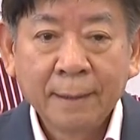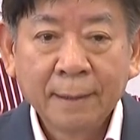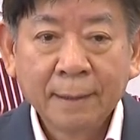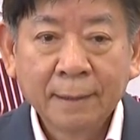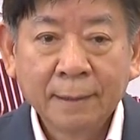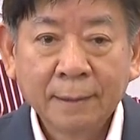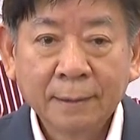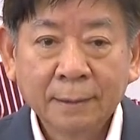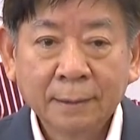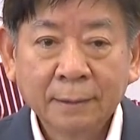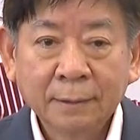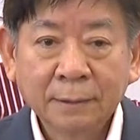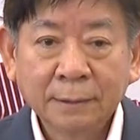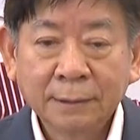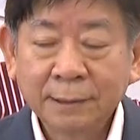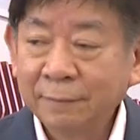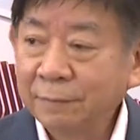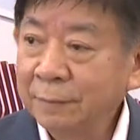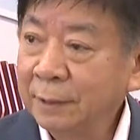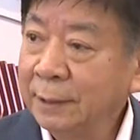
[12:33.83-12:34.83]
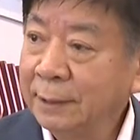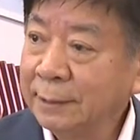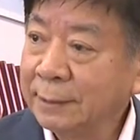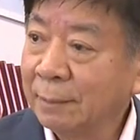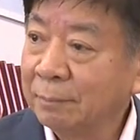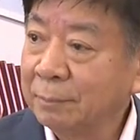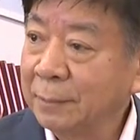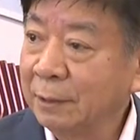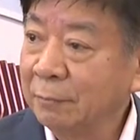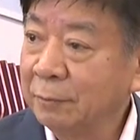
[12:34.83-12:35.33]
uh, safety is
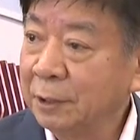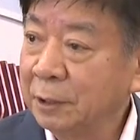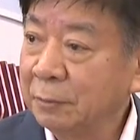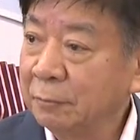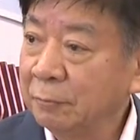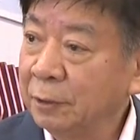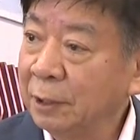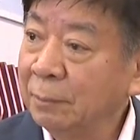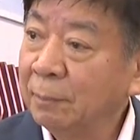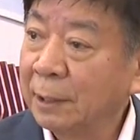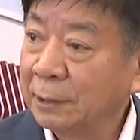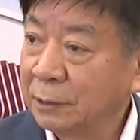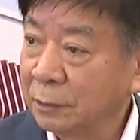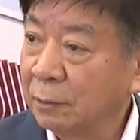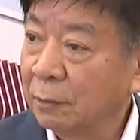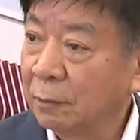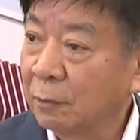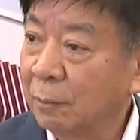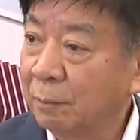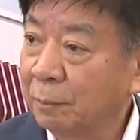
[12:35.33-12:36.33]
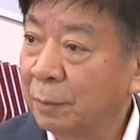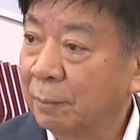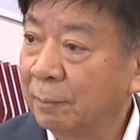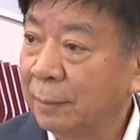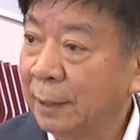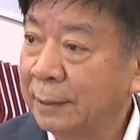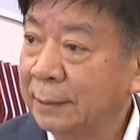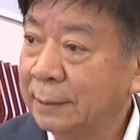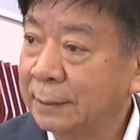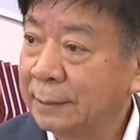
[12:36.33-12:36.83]
something which we must not
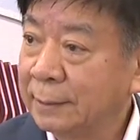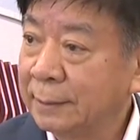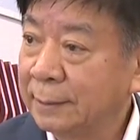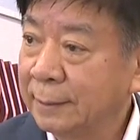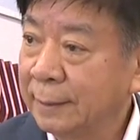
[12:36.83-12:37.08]
compromise.